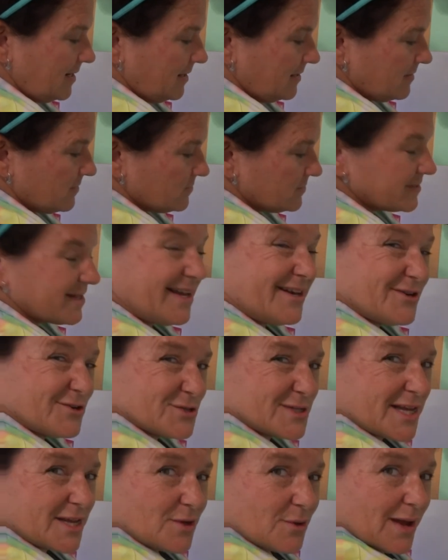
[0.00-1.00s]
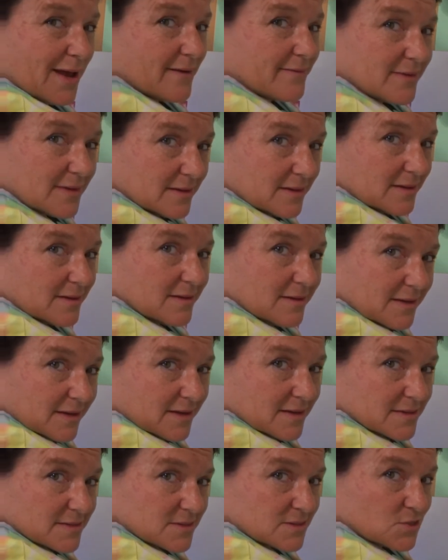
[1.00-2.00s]
of those letters that you have a
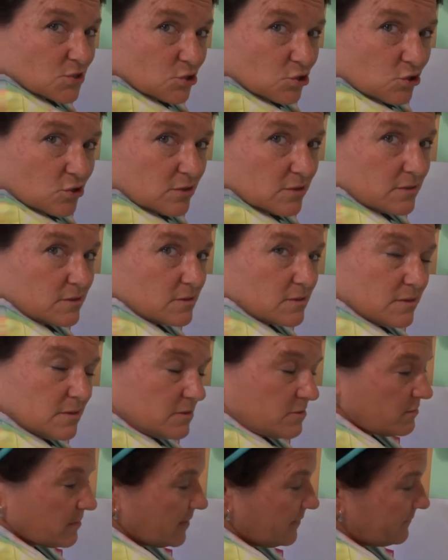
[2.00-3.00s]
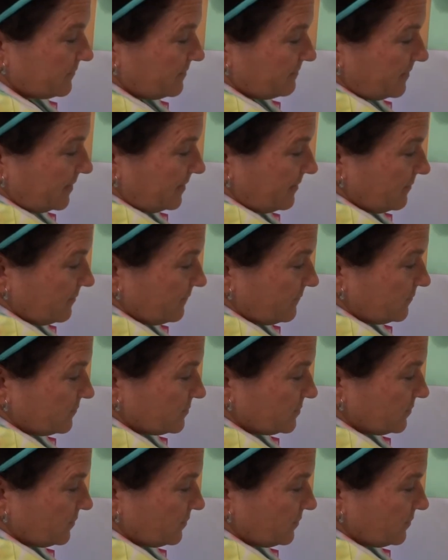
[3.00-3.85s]
circle, you have to be careful so